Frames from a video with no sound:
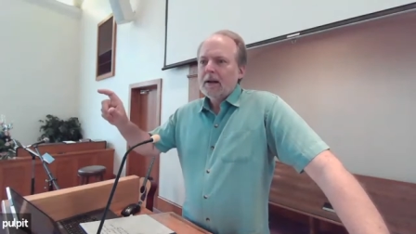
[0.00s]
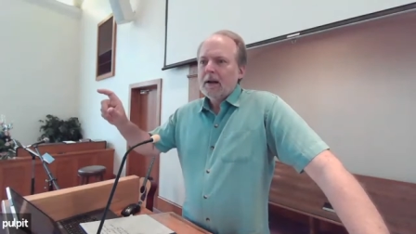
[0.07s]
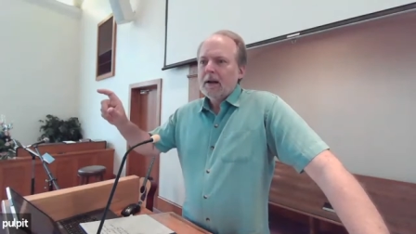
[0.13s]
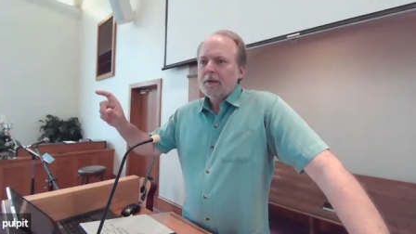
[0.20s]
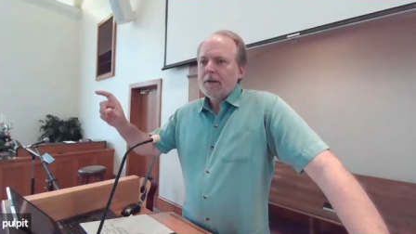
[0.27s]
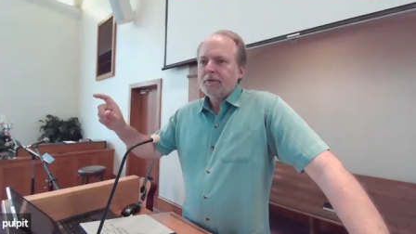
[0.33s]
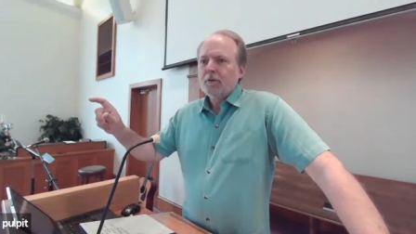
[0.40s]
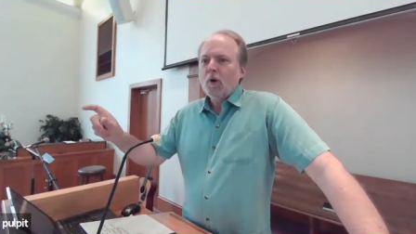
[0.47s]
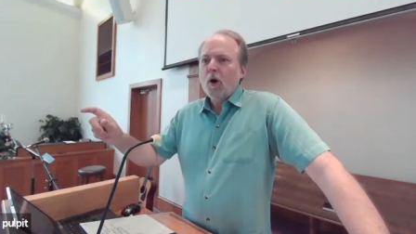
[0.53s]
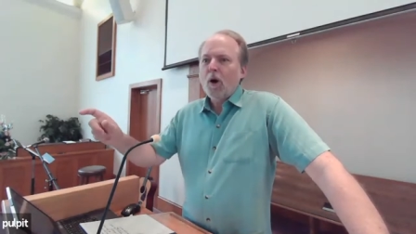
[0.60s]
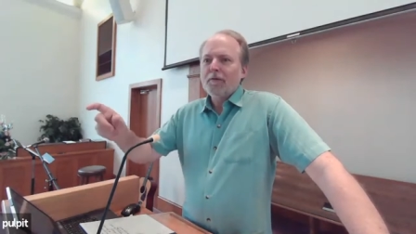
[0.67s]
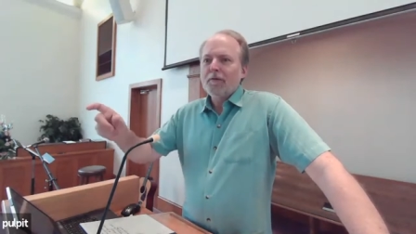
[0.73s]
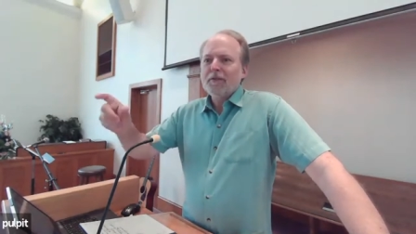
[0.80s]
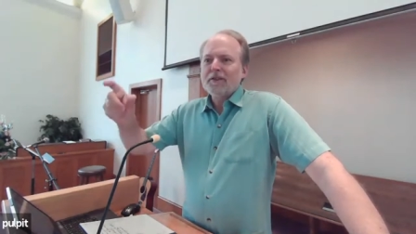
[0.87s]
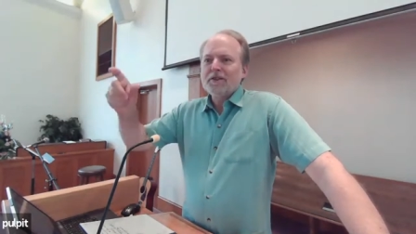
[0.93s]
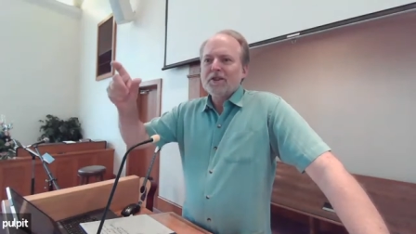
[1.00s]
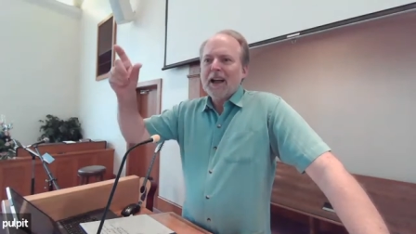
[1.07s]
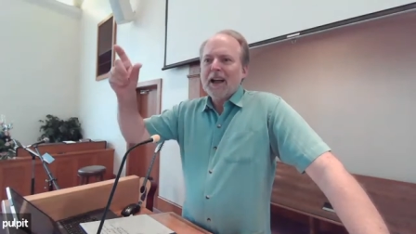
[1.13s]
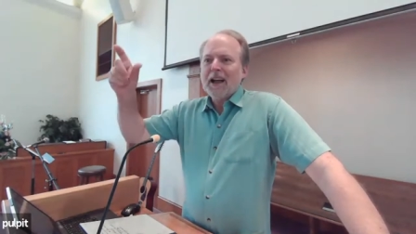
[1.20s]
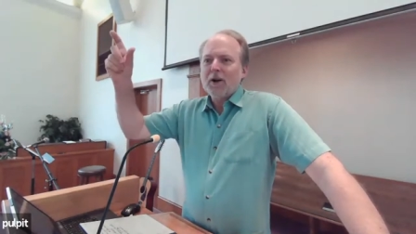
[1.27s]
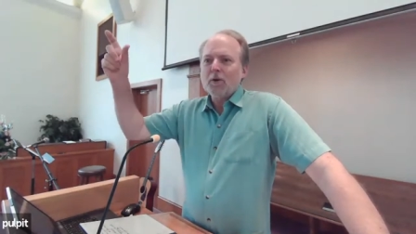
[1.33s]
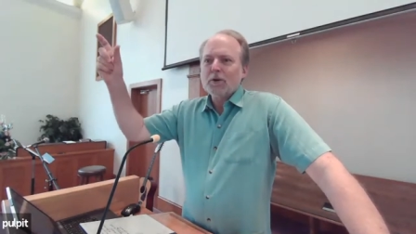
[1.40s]
threw off the
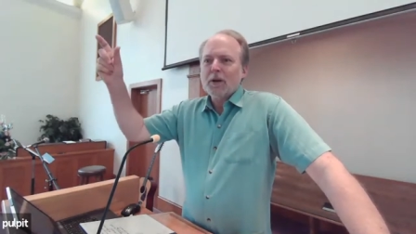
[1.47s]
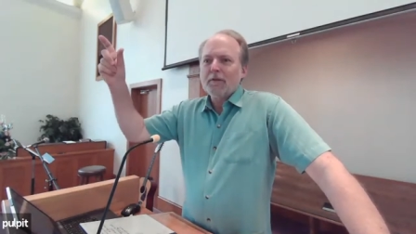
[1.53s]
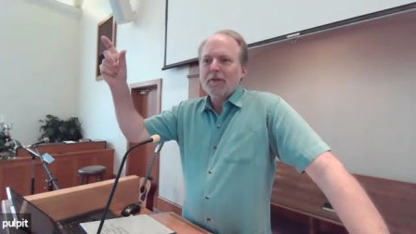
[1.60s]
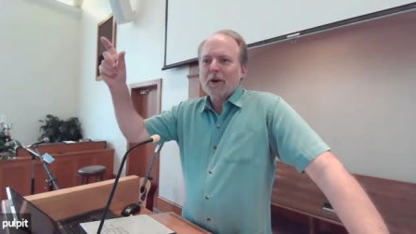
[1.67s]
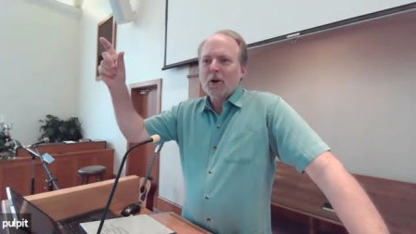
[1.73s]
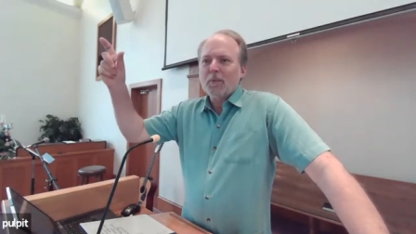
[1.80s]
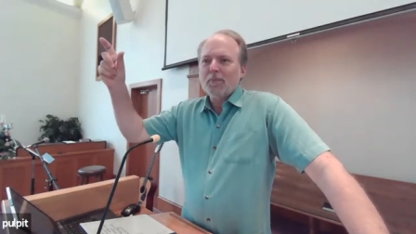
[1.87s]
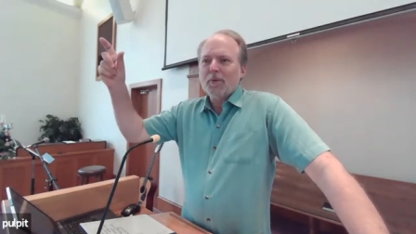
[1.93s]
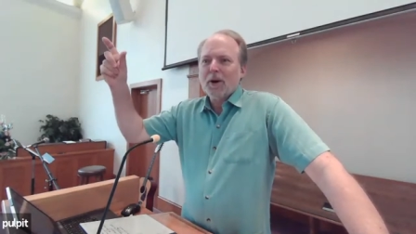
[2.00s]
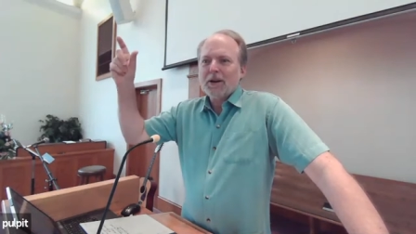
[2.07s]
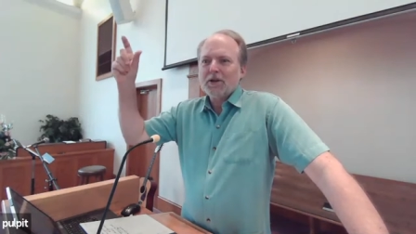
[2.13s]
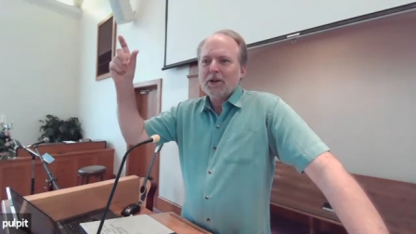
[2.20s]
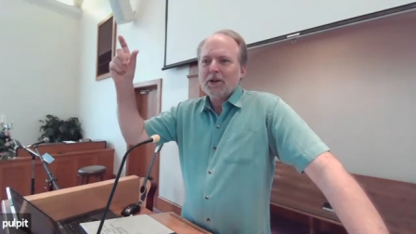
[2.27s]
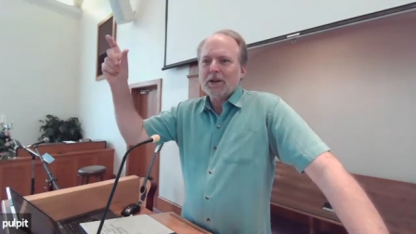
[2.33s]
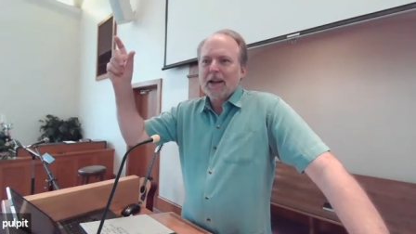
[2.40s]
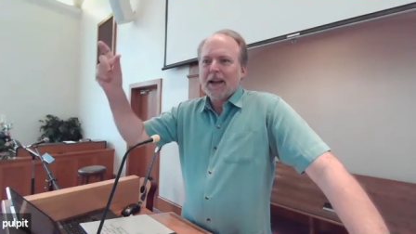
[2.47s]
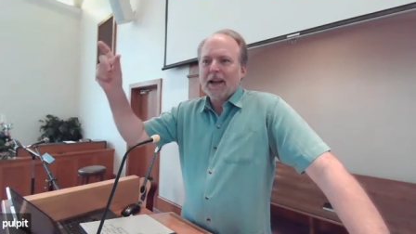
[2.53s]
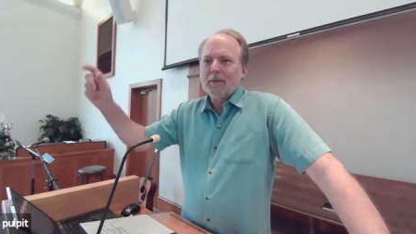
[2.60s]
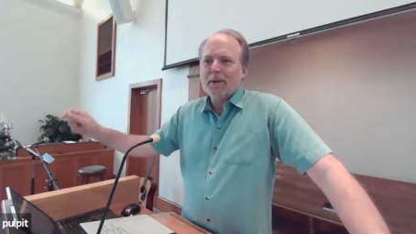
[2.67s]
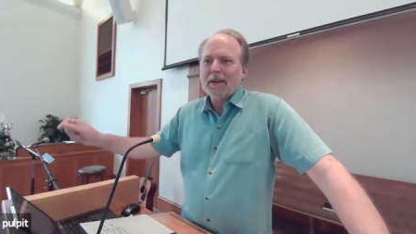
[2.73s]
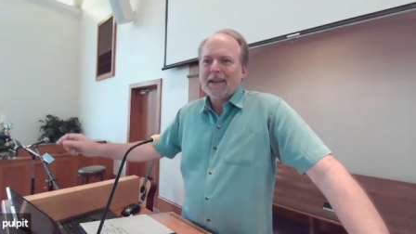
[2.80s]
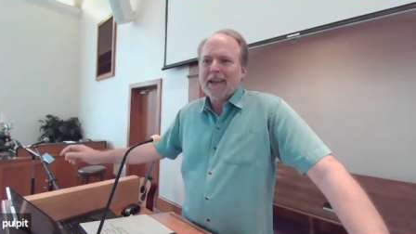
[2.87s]
shackles of their oppression and
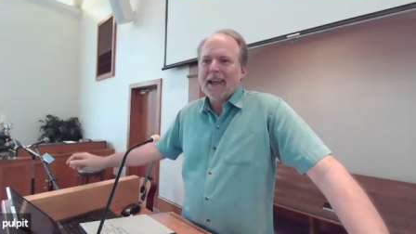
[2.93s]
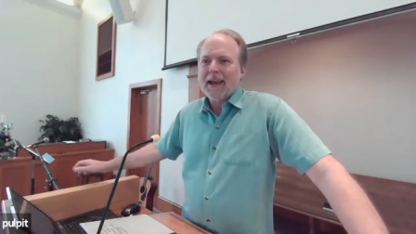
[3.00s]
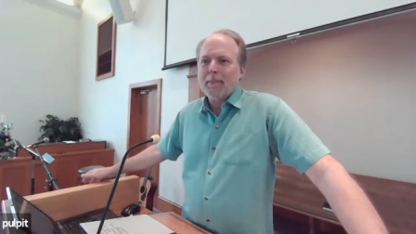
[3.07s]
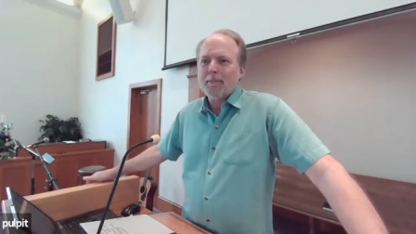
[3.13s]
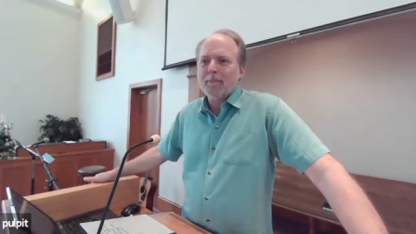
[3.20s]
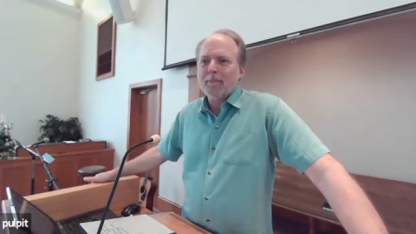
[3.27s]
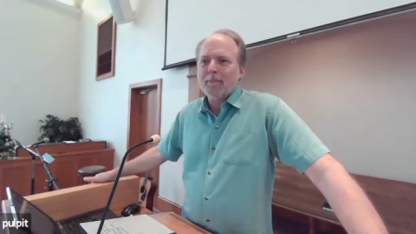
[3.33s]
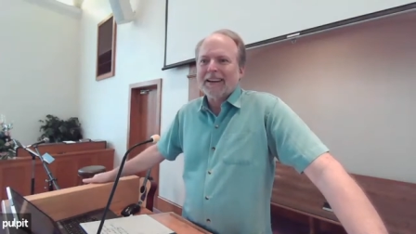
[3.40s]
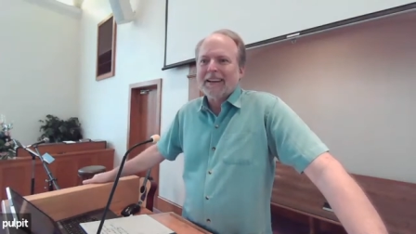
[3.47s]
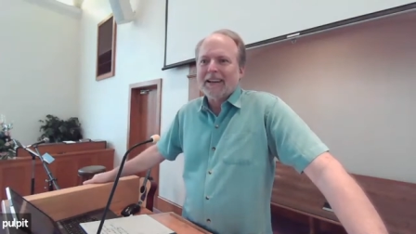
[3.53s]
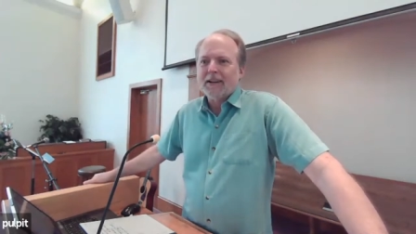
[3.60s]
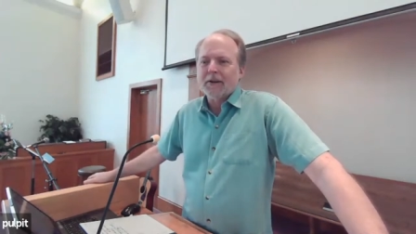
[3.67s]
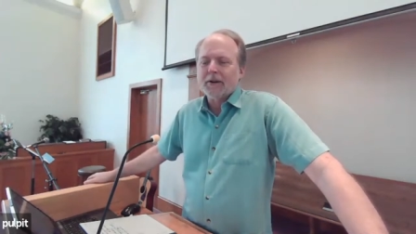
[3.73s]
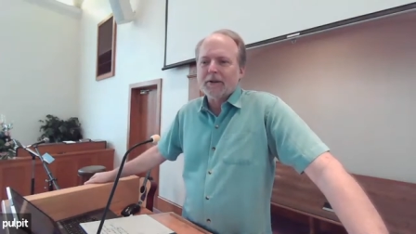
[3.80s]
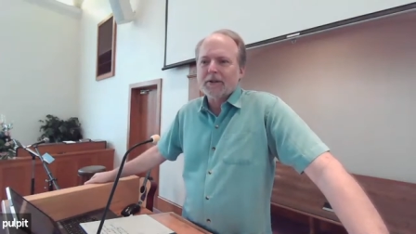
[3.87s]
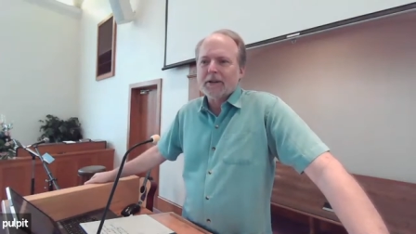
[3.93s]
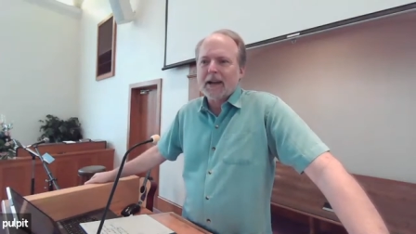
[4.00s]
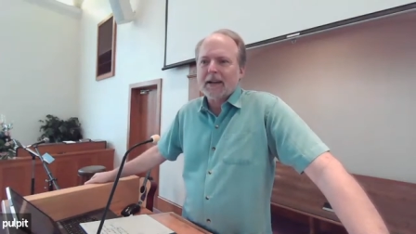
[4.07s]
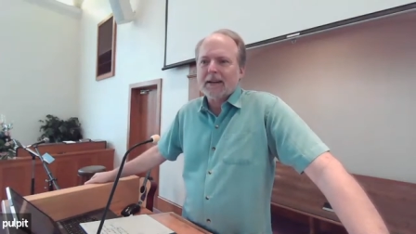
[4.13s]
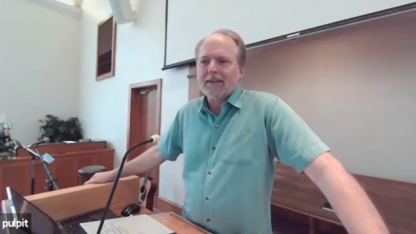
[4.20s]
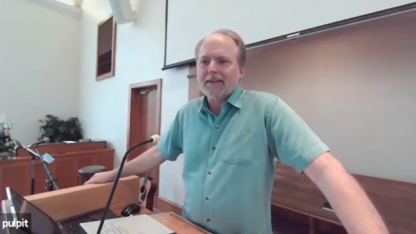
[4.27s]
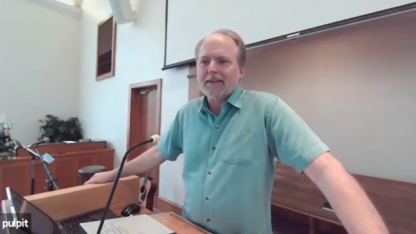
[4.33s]
became the leaders
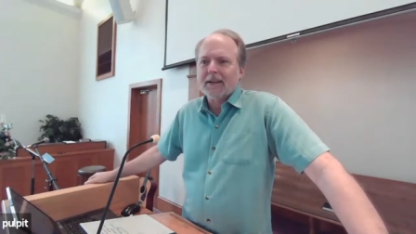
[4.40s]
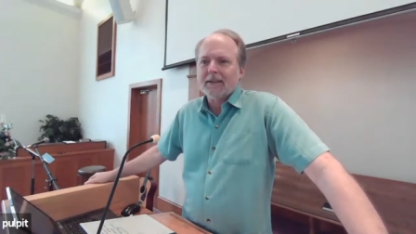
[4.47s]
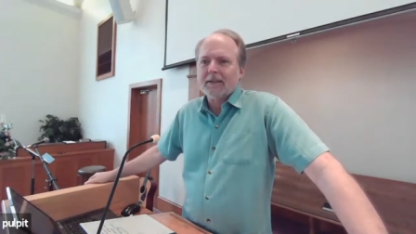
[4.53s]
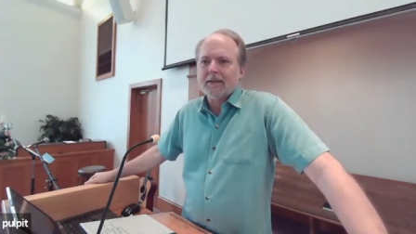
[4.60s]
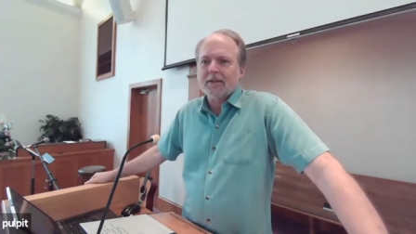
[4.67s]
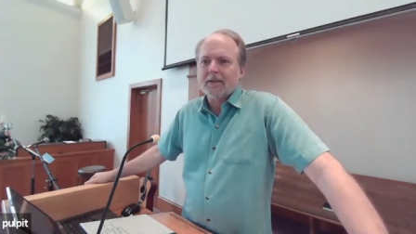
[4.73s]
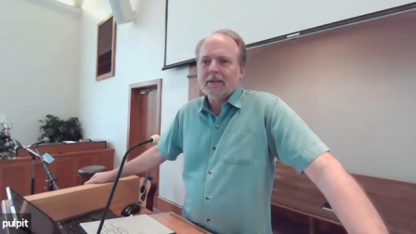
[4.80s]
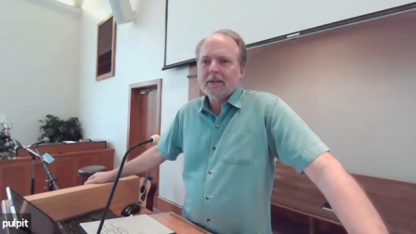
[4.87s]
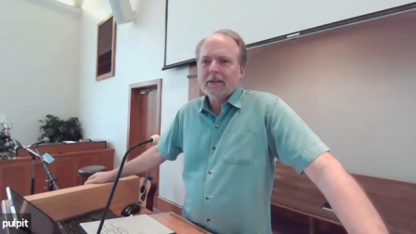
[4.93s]
and didn't